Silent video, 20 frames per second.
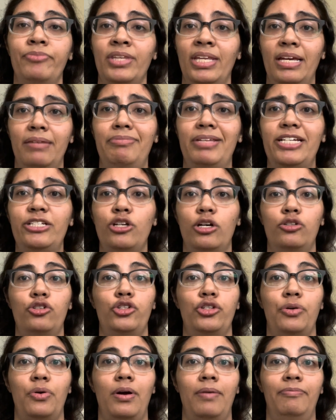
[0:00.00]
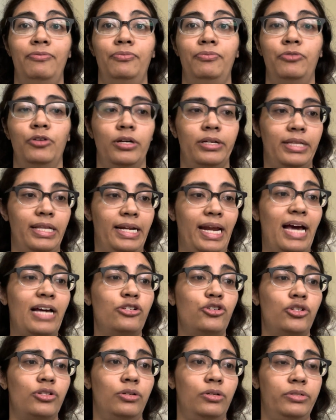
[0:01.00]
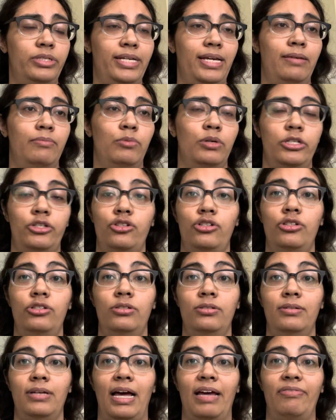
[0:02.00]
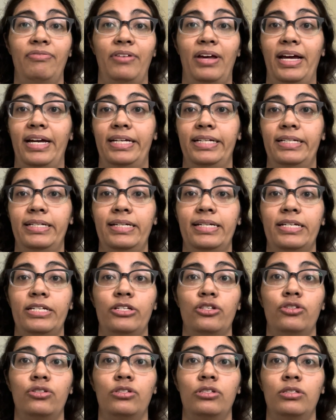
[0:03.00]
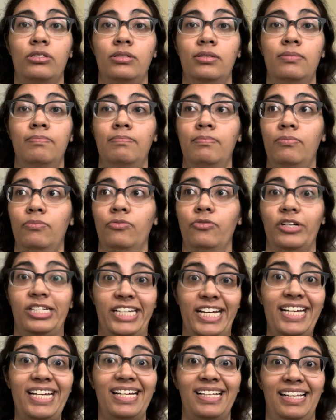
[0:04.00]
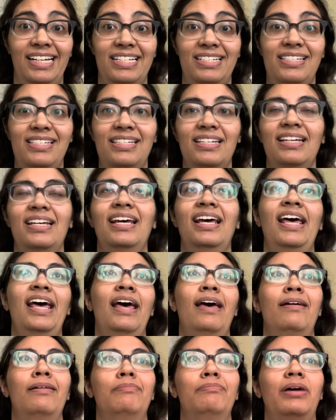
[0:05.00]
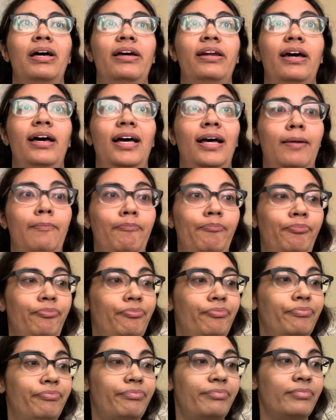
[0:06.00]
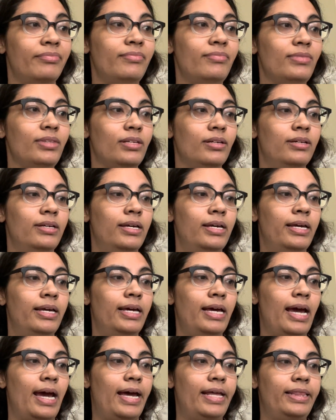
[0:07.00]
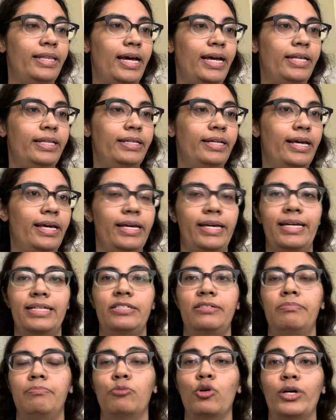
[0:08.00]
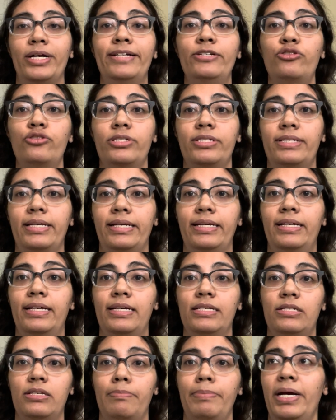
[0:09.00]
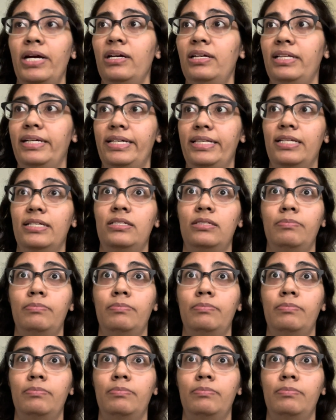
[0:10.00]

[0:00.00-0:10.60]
if they don't show up for the national team, which I find is ridiculous. But and then it gets more interesting, because apparently the